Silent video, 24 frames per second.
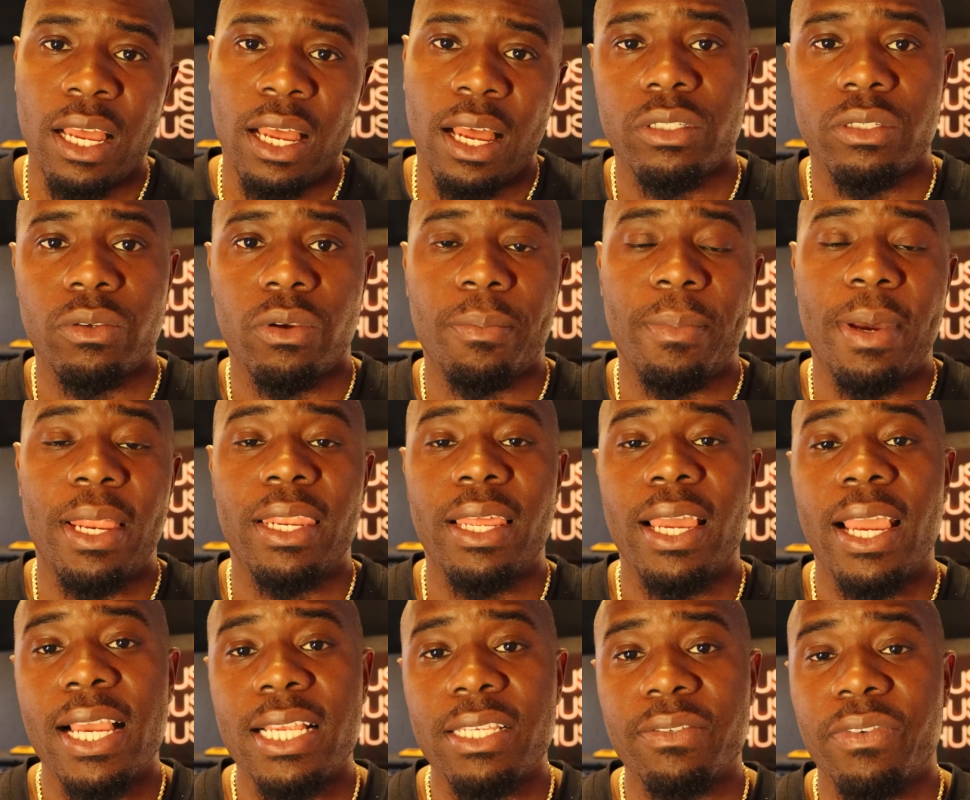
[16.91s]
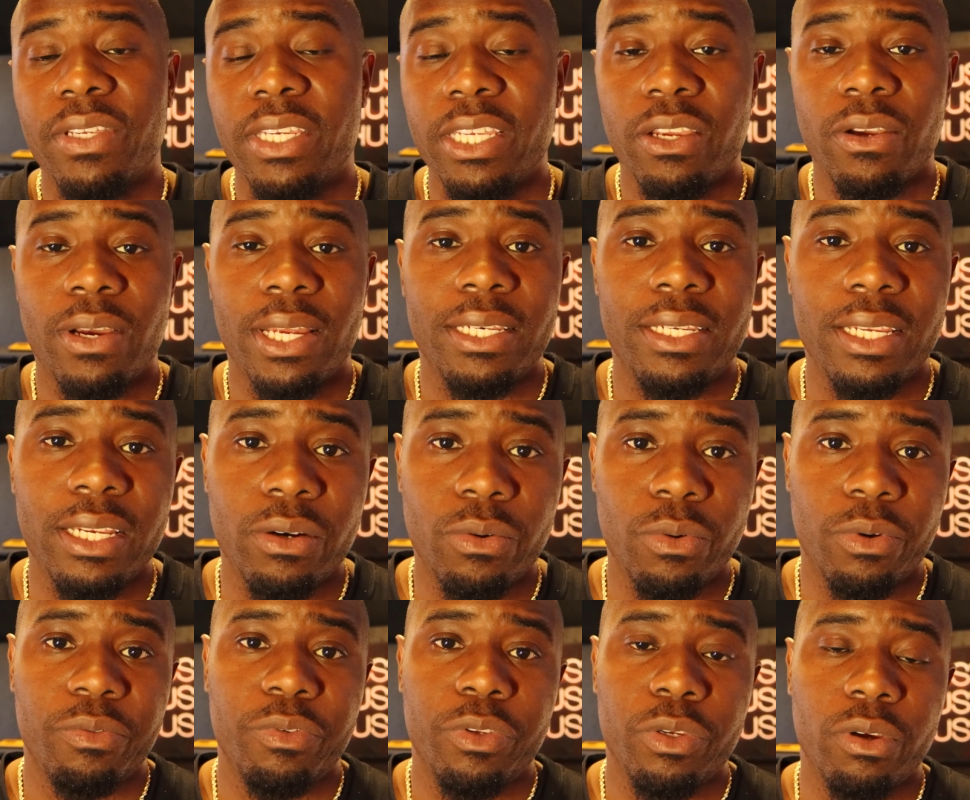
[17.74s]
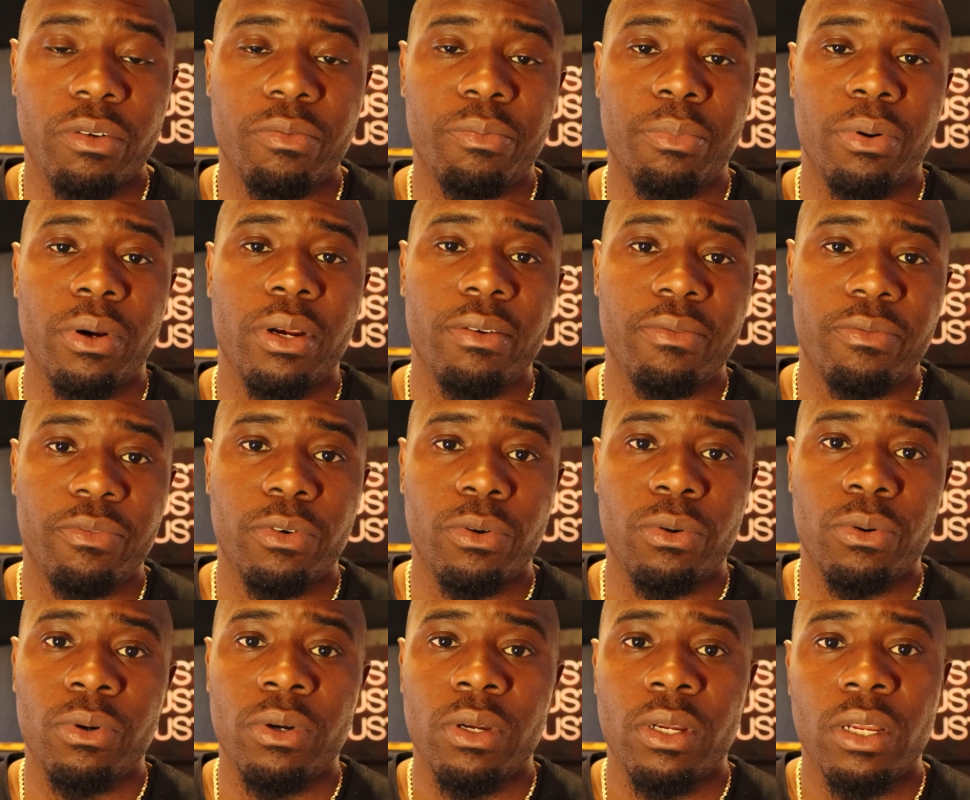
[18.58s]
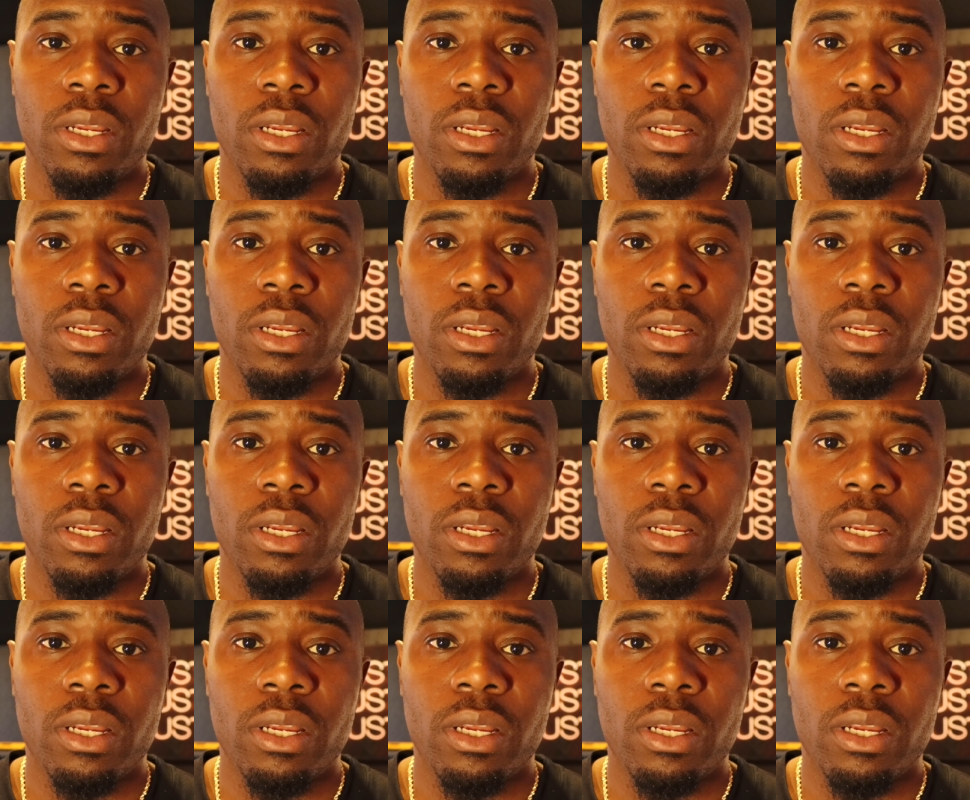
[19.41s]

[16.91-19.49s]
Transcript: So in my last video I did a review of Printful